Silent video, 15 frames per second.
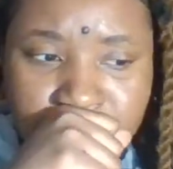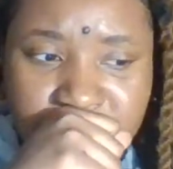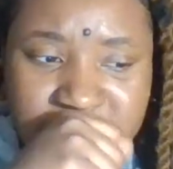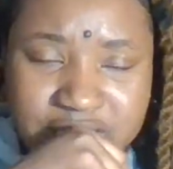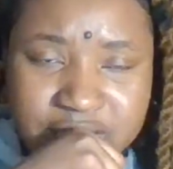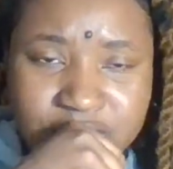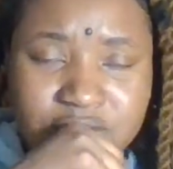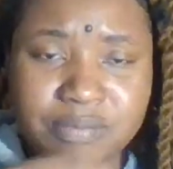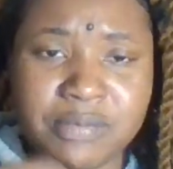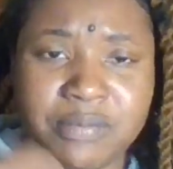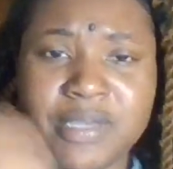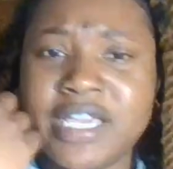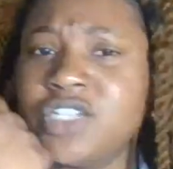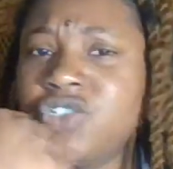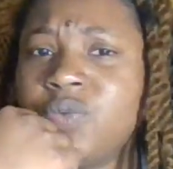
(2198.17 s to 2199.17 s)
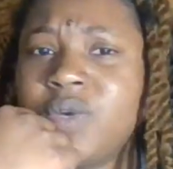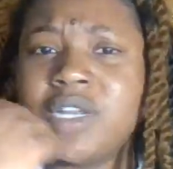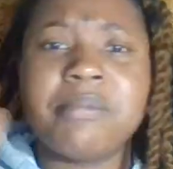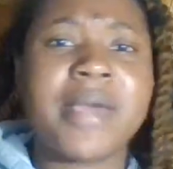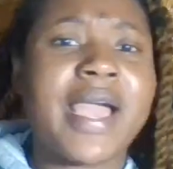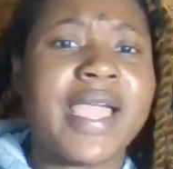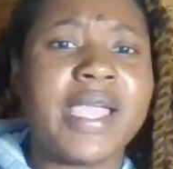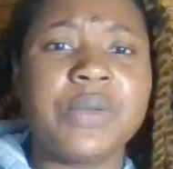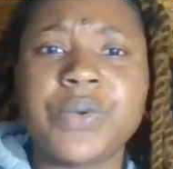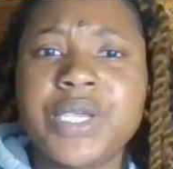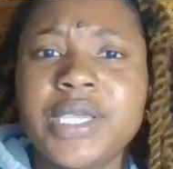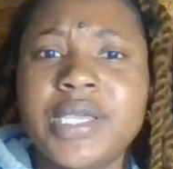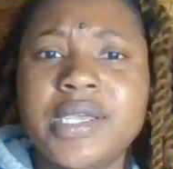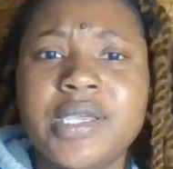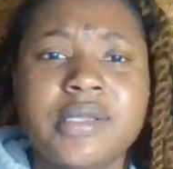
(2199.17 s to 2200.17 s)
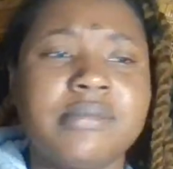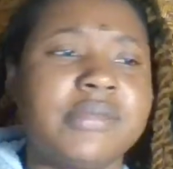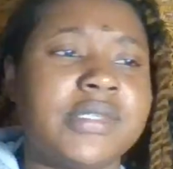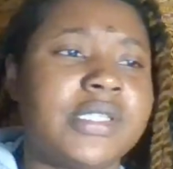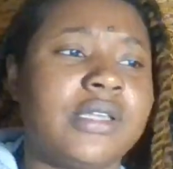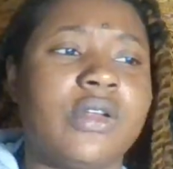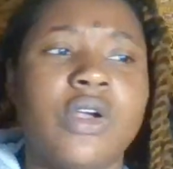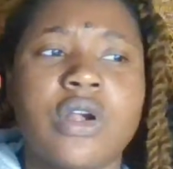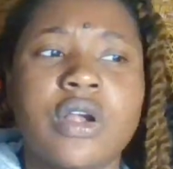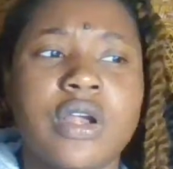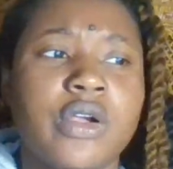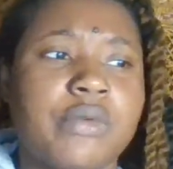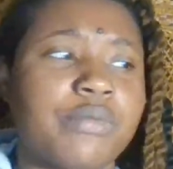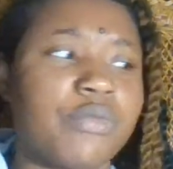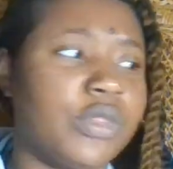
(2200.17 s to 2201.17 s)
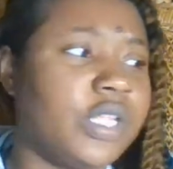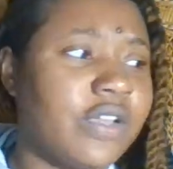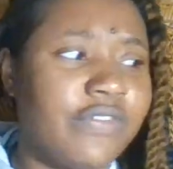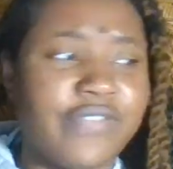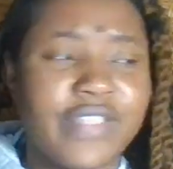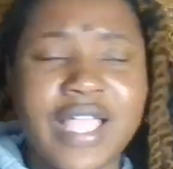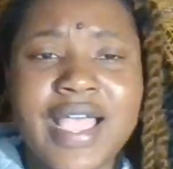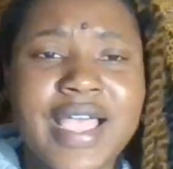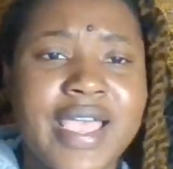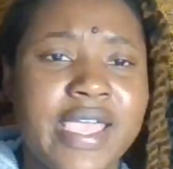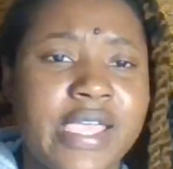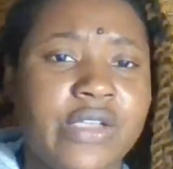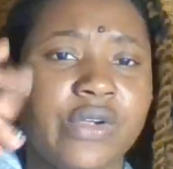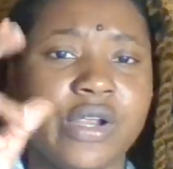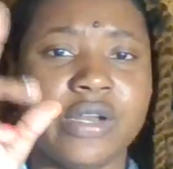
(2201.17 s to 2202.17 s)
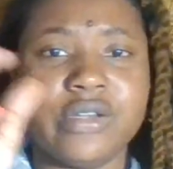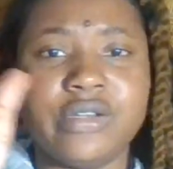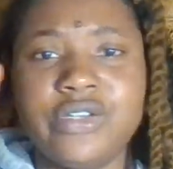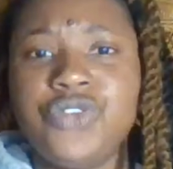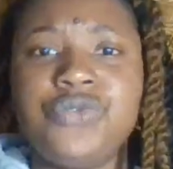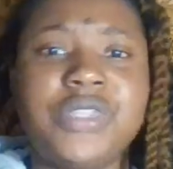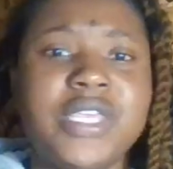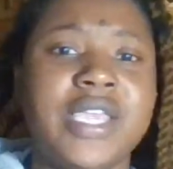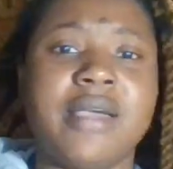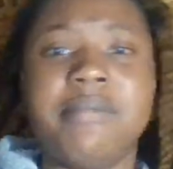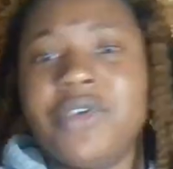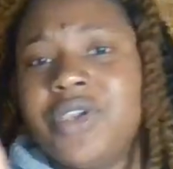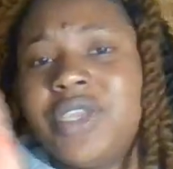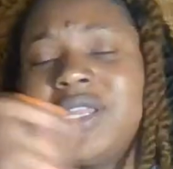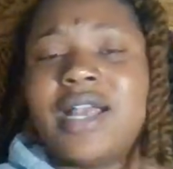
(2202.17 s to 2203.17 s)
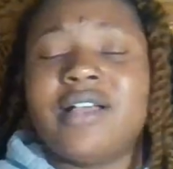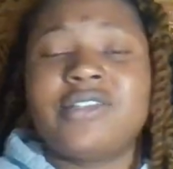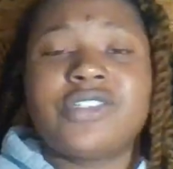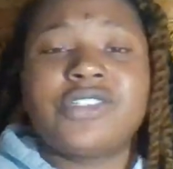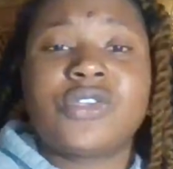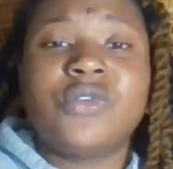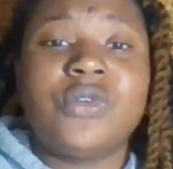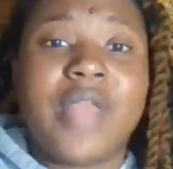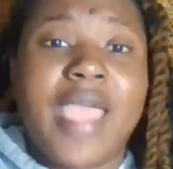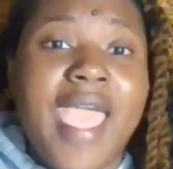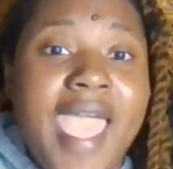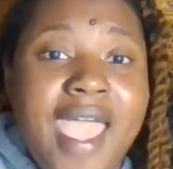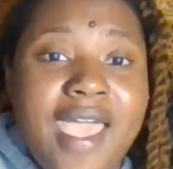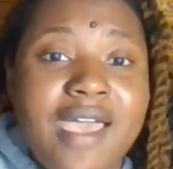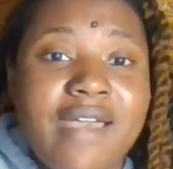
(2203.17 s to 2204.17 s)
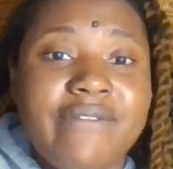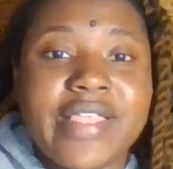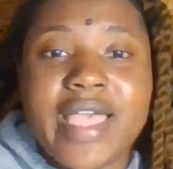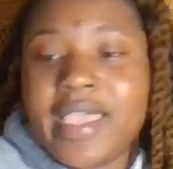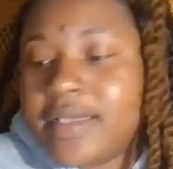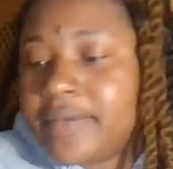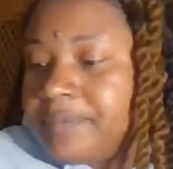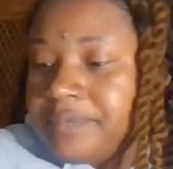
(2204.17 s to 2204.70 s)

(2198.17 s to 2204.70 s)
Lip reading: excuse me, because you want to buy rims and or look fly, or you think $1 million is cool to have, like,